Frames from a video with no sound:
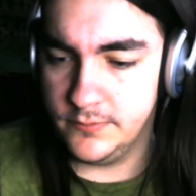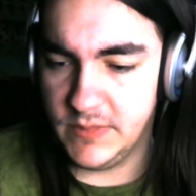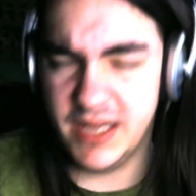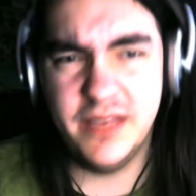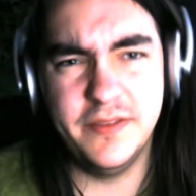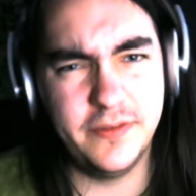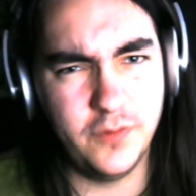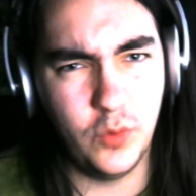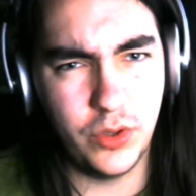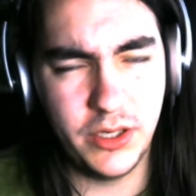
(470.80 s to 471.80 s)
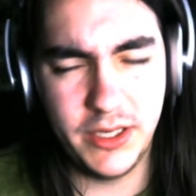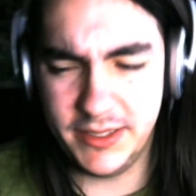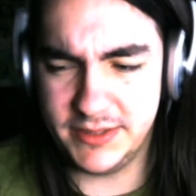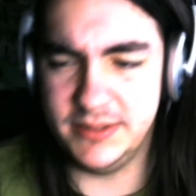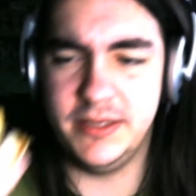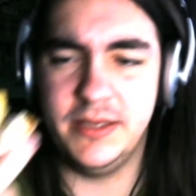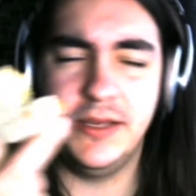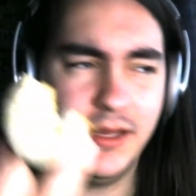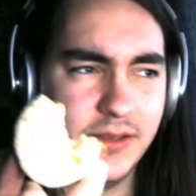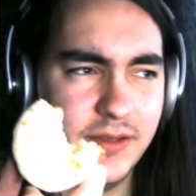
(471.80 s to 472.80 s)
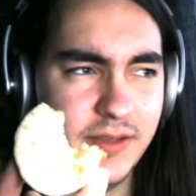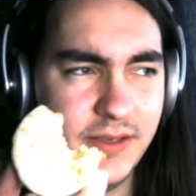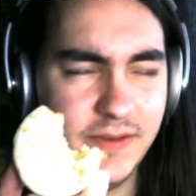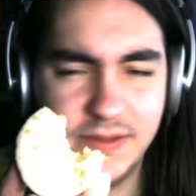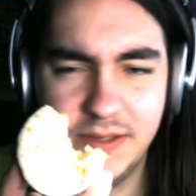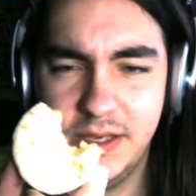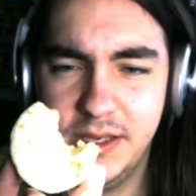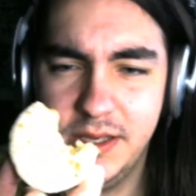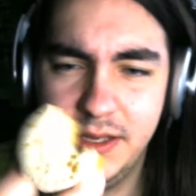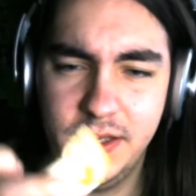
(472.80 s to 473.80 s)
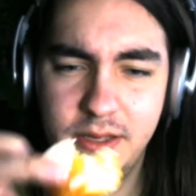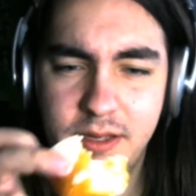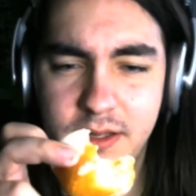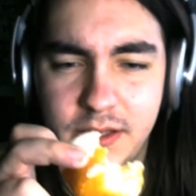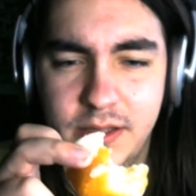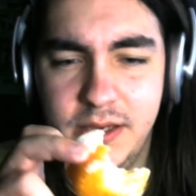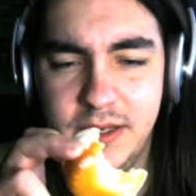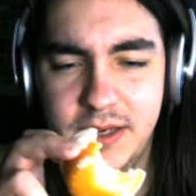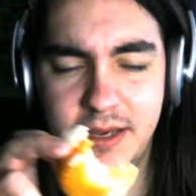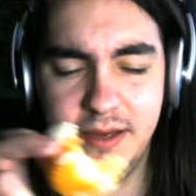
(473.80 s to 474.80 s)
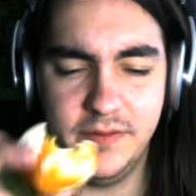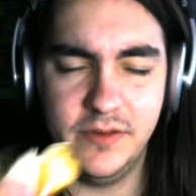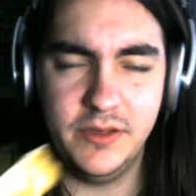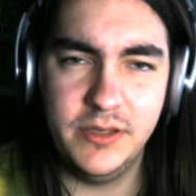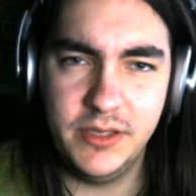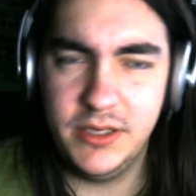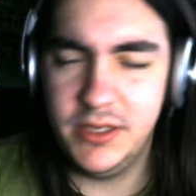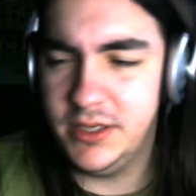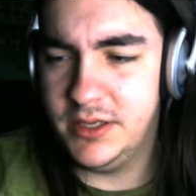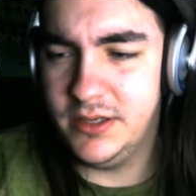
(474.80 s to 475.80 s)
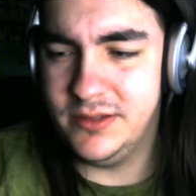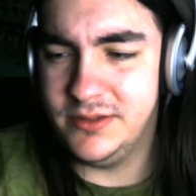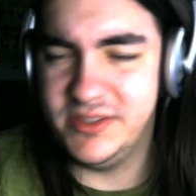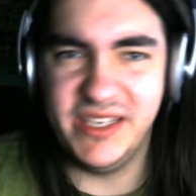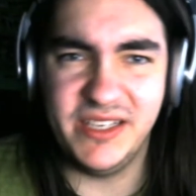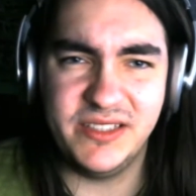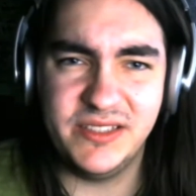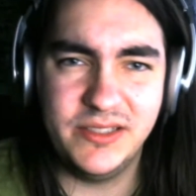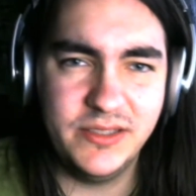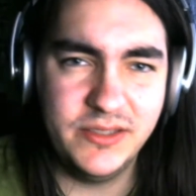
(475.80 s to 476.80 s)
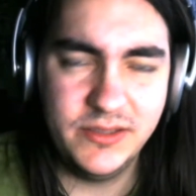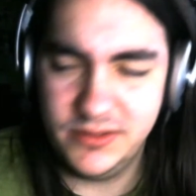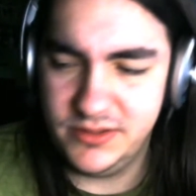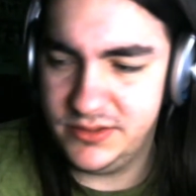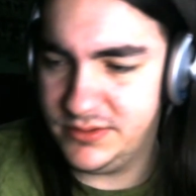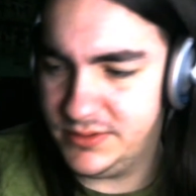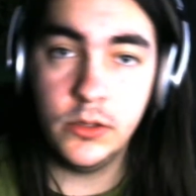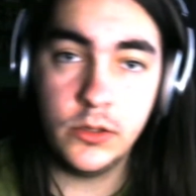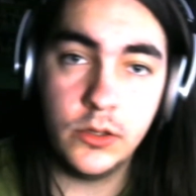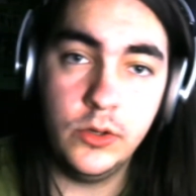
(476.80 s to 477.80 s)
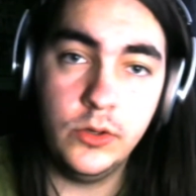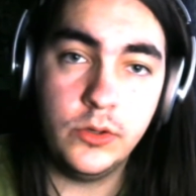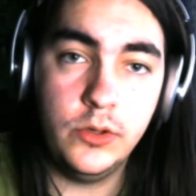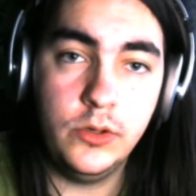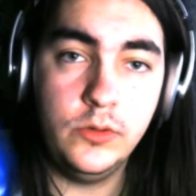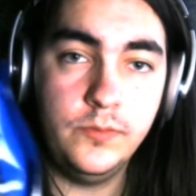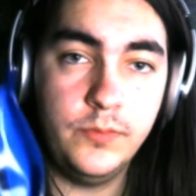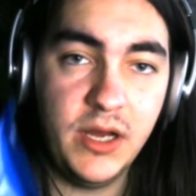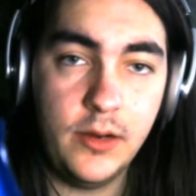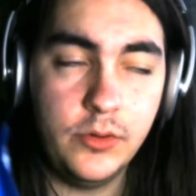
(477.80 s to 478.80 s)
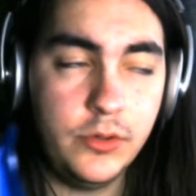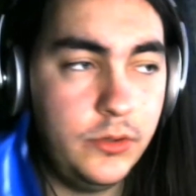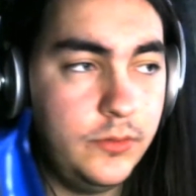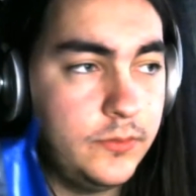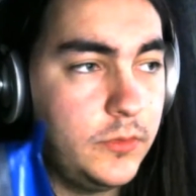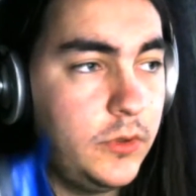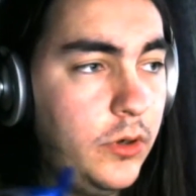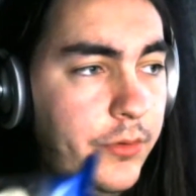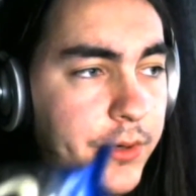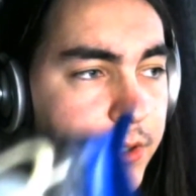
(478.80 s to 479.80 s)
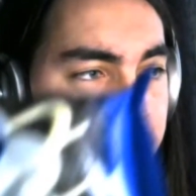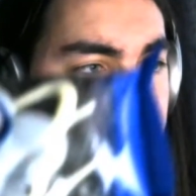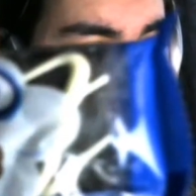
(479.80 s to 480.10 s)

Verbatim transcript: I give it a 4, actually. And then these, they can have 6. Cocoa, Power, Oreo,